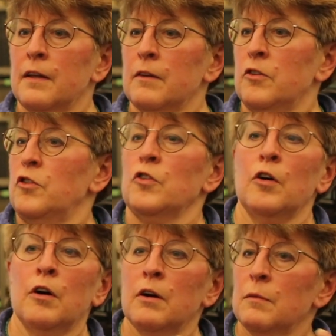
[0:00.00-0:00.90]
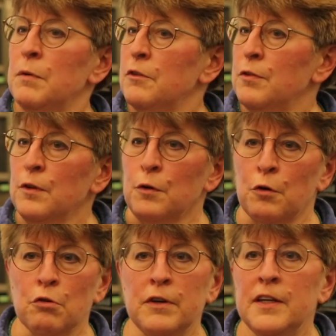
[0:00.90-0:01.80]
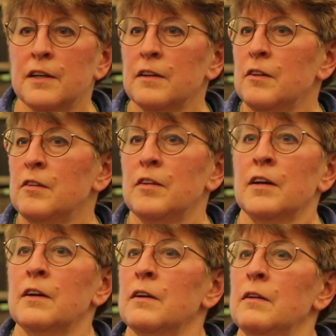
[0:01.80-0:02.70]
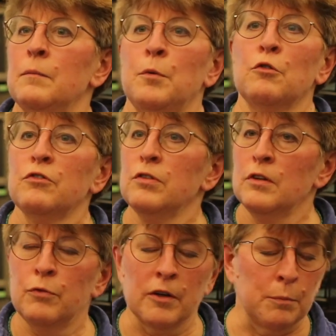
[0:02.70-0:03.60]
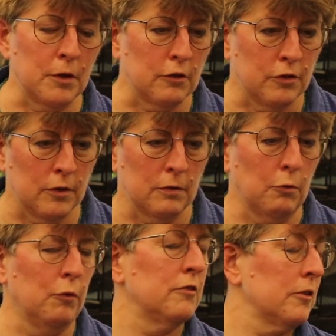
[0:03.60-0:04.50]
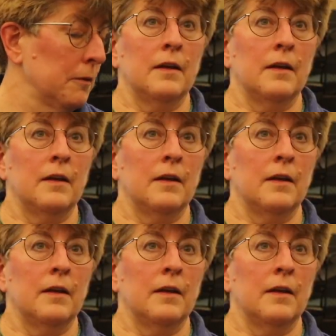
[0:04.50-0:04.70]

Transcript: saw Buffalo Creek and said, Beaufleuve, what a beautiful river.